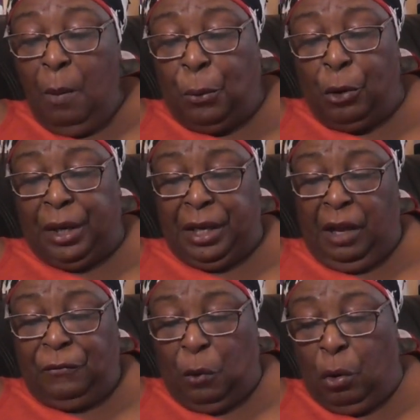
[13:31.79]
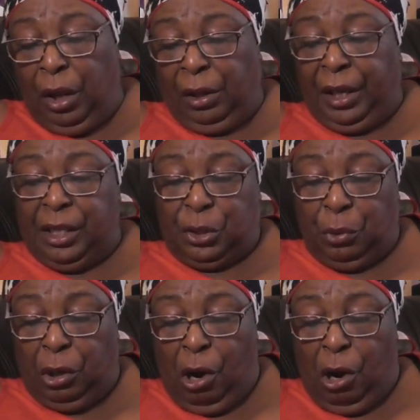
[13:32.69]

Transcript: Pour enough oil into a